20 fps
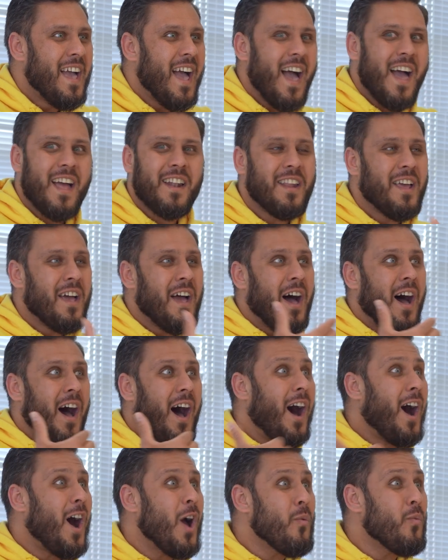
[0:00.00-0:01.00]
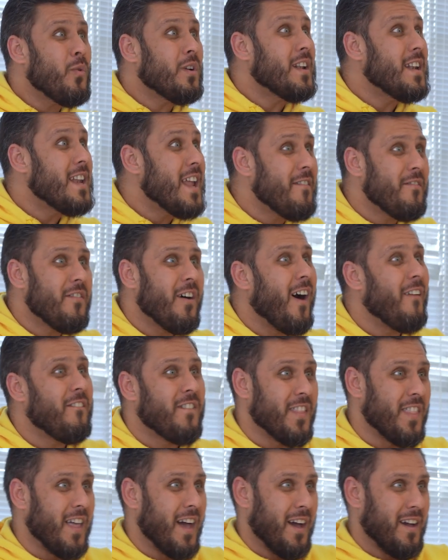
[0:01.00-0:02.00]
And I would never
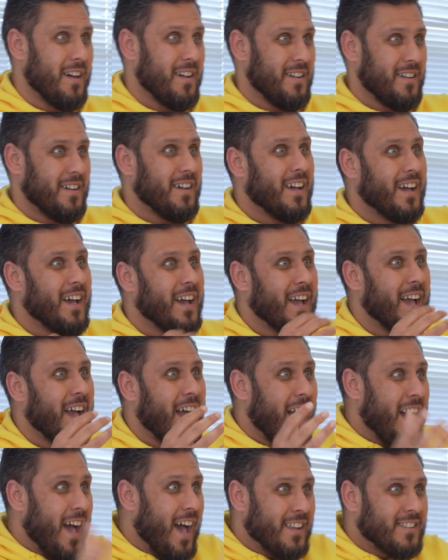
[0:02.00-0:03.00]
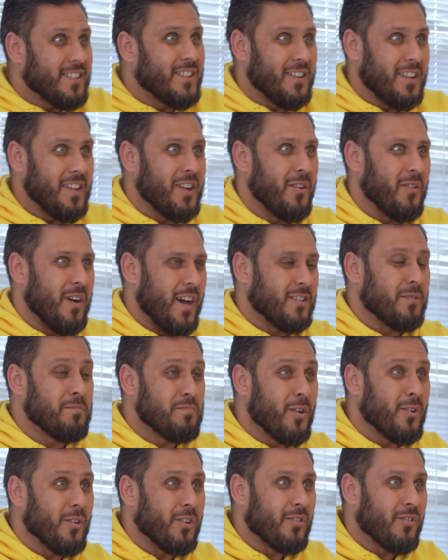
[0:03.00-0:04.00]
offer that as a
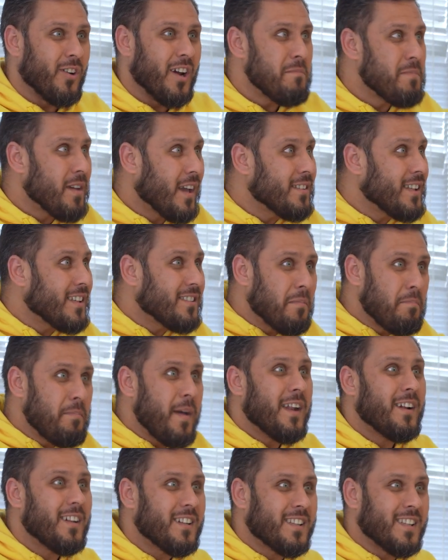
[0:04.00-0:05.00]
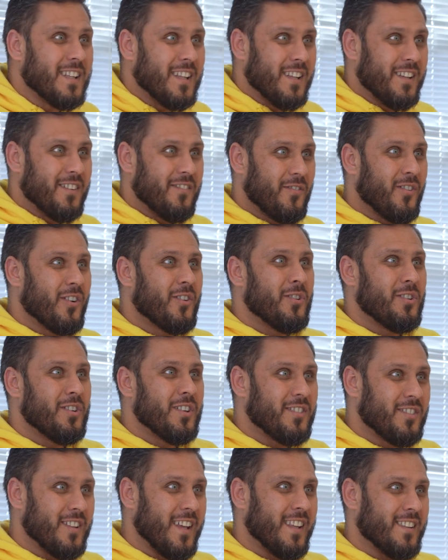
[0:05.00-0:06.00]
product, right? Because that's a penalty, for
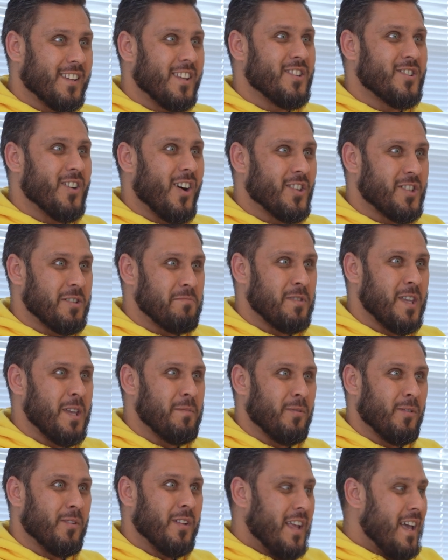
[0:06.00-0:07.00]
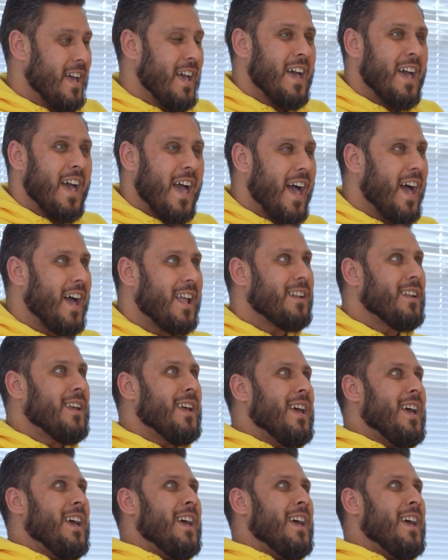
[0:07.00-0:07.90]
goodness sake, that you're charging people. And